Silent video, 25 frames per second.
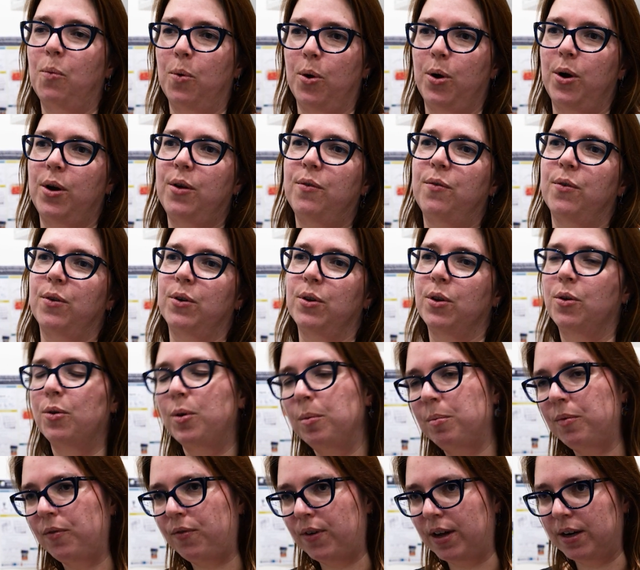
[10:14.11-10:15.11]
work for the
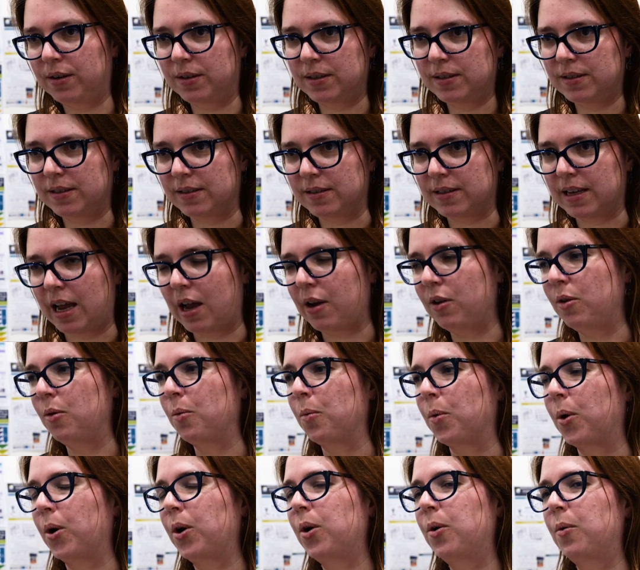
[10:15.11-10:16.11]
group of viruses that you
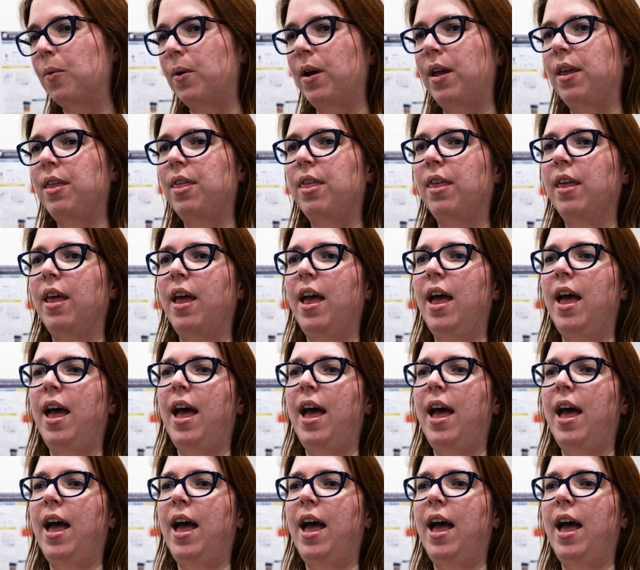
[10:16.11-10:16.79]
work with.